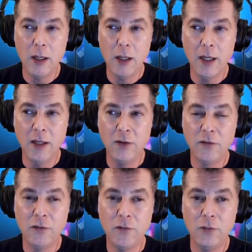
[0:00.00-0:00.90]

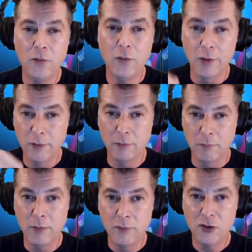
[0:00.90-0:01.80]
is
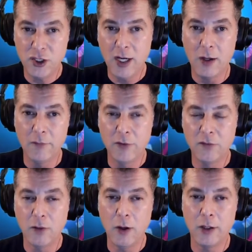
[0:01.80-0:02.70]
the chair of this
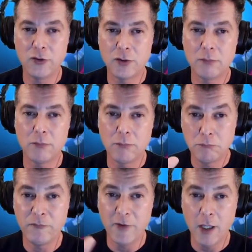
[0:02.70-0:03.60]
large,
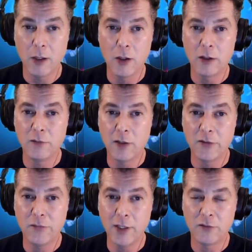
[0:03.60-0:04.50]
very large
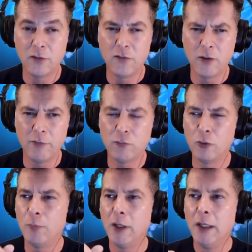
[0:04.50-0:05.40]
Las Vegas conservative
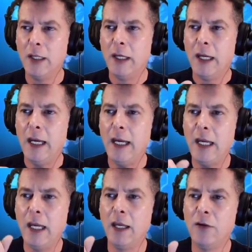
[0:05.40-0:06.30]
group,
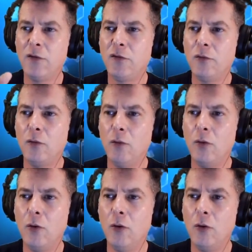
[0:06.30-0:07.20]
is
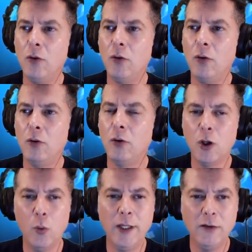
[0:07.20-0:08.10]

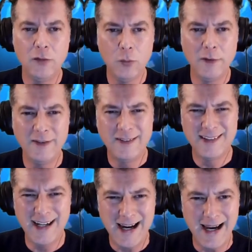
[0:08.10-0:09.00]
going to
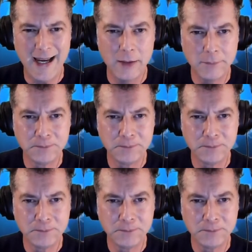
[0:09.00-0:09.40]
decide